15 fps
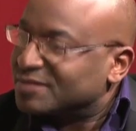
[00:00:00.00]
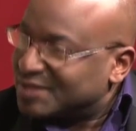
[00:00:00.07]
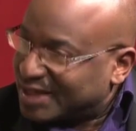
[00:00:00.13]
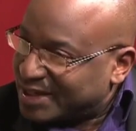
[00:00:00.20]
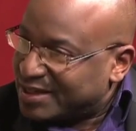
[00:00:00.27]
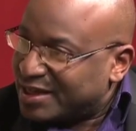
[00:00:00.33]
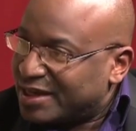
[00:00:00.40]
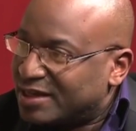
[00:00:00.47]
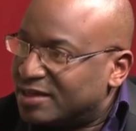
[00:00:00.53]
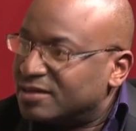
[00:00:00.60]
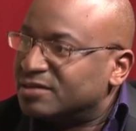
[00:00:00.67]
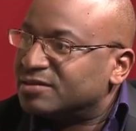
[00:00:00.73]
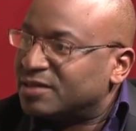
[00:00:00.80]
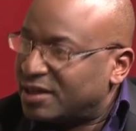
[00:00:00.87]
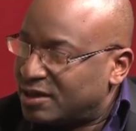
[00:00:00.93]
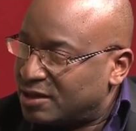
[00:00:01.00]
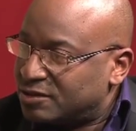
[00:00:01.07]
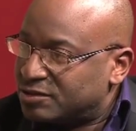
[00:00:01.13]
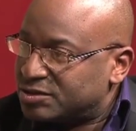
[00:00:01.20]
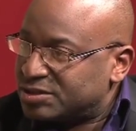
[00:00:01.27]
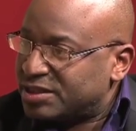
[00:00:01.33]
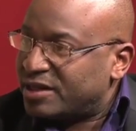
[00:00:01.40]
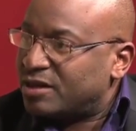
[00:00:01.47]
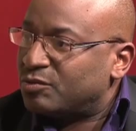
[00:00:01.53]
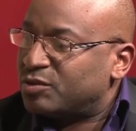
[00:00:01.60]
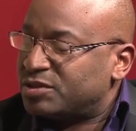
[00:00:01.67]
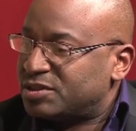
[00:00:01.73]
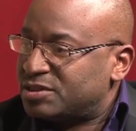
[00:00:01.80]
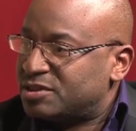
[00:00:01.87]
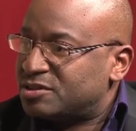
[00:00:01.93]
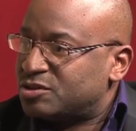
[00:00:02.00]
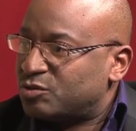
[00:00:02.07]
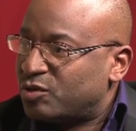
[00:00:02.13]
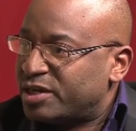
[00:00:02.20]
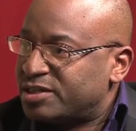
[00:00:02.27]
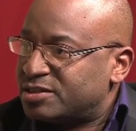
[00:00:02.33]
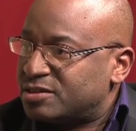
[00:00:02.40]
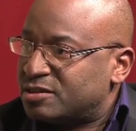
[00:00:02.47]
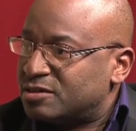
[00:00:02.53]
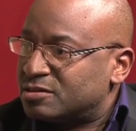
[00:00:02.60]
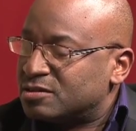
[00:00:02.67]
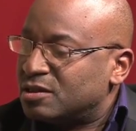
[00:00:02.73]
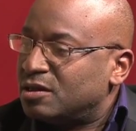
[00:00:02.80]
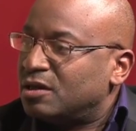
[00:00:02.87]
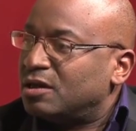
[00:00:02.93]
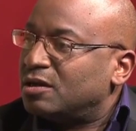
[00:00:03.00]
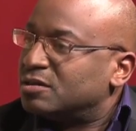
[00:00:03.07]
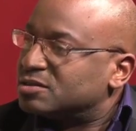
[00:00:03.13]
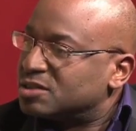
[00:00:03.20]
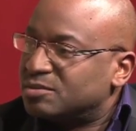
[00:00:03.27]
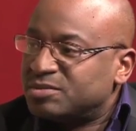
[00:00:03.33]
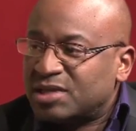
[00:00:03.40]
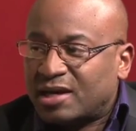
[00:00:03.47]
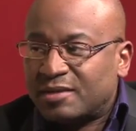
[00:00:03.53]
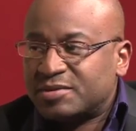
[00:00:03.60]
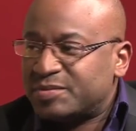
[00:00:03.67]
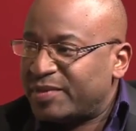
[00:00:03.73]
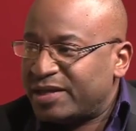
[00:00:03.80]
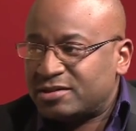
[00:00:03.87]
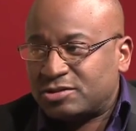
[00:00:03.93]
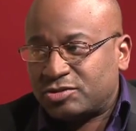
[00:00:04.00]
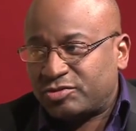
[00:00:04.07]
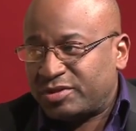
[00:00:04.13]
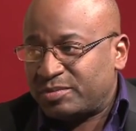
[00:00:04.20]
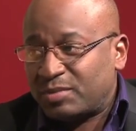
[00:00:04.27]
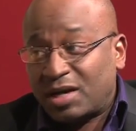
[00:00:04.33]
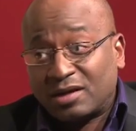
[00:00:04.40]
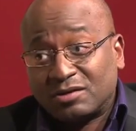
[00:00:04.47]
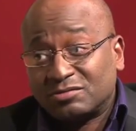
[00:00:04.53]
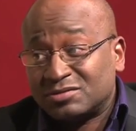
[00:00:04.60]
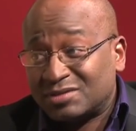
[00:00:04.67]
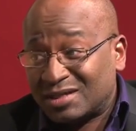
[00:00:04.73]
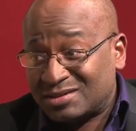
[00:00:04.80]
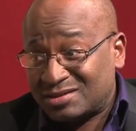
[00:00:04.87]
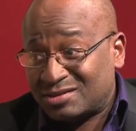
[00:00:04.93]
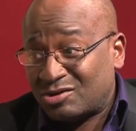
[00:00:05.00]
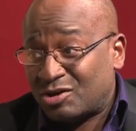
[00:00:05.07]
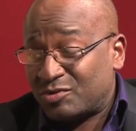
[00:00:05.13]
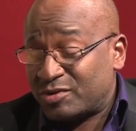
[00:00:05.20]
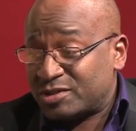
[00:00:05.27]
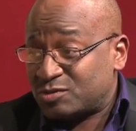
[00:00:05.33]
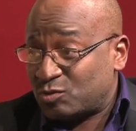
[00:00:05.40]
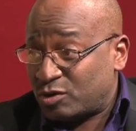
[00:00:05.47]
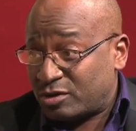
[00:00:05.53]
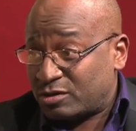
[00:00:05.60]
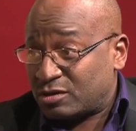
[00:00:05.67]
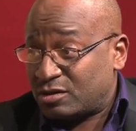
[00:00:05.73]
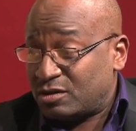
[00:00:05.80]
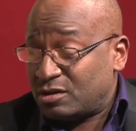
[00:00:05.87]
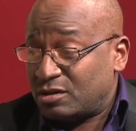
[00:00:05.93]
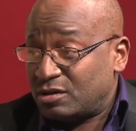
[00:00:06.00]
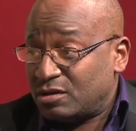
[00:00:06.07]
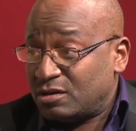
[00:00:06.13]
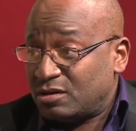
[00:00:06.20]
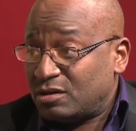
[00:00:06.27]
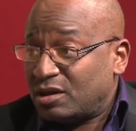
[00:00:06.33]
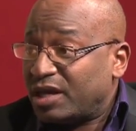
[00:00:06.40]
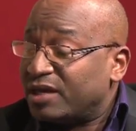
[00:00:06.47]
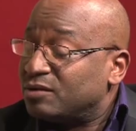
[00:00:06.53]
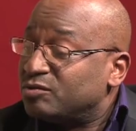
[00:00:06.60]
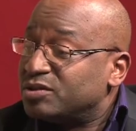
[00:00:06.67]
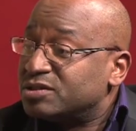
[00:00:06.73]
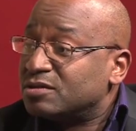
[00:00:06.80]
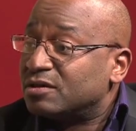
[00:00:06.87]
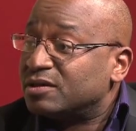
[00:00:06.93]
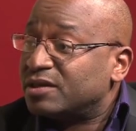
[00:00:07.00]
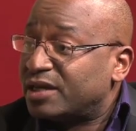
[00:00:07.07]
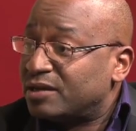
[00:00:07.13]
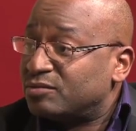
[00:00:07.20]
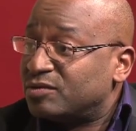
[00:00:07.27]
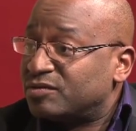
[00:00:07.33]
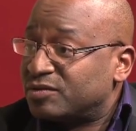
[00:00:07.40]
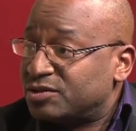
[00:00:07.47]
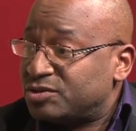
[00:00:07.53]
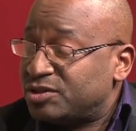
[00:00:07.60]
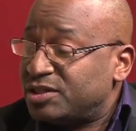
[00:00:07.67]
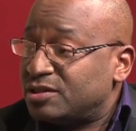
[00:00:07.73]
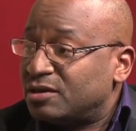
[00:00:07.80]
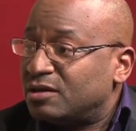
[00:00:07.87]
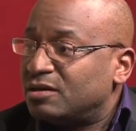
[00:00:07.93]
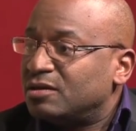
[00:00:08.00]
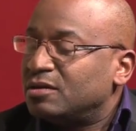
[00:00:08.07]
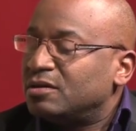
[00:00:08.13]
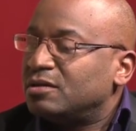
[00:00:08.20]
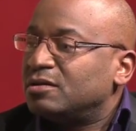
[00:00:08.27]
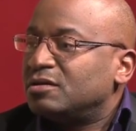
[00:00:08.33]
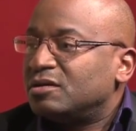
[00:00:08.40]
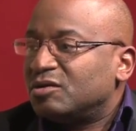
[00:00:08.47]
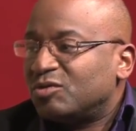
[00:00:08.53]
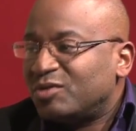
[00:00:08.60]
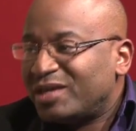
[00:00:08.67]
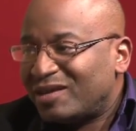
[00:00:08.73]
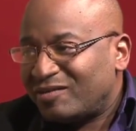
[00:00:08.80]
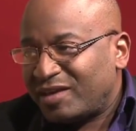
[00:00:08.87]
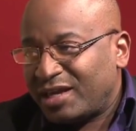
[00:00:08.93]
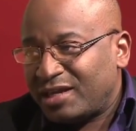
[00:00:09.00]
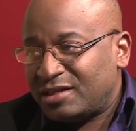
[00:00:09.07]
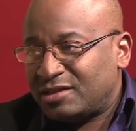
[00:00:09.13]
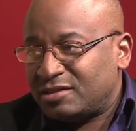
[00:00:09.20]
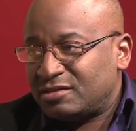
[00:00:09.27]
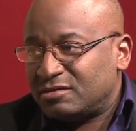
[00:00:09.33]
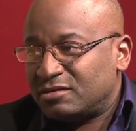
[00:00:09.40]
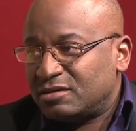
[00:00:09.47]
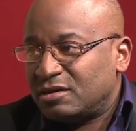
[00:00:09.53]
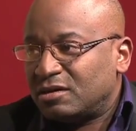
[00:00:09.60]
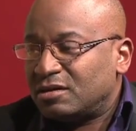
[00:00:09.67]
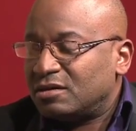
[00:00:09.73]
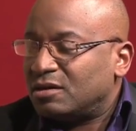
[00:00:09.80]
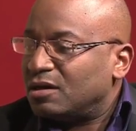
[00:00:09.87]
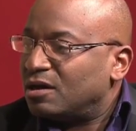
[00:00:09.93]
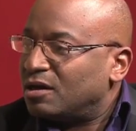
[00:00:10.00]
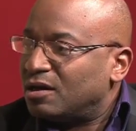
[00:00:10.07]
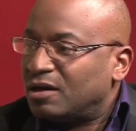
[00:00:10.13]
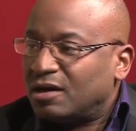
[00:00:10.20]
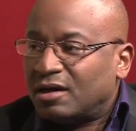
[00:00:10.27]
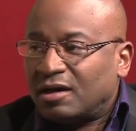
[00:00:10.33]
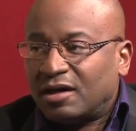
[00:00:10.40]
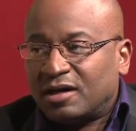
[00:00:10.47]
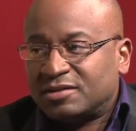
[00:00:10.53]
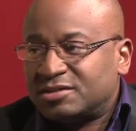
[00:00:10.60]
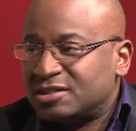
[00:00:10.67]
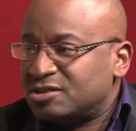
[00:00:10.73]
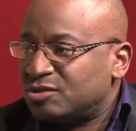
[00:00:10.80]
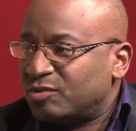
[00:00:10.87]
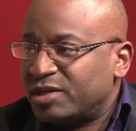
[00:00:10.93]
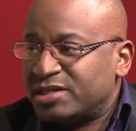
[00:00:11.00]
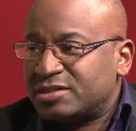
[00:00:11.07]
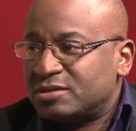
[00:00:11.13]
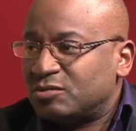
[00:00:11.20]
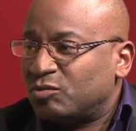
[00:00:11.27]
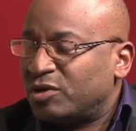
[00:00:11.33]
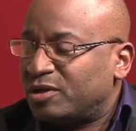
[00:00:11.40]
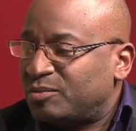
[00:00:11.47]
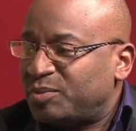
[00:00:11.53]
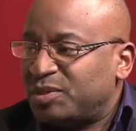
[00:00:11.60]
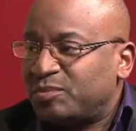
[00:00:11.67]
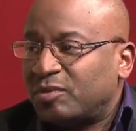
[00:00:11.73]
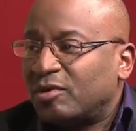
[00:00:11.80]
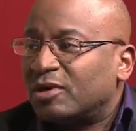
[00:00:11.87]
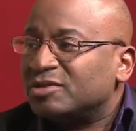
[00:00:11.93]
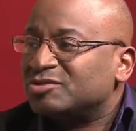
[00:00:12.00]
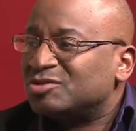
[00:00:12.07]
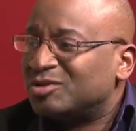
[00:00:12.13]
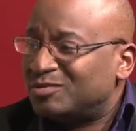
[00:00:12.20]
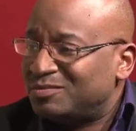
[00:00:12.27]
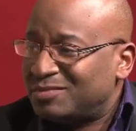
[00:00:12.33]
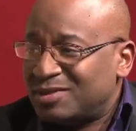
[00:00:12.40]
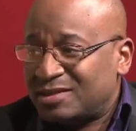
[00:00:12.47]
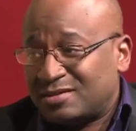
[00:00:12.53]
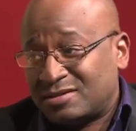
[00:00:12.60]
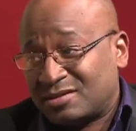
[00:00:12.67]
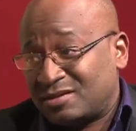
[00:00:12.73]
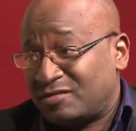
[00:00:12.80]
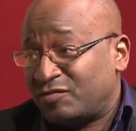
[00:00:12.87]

they get it. They understand what the situation is. Sometimes mainstream model doesn't always work. And we saw that with Katrina. We have Haiti, a situation where the people are tremendously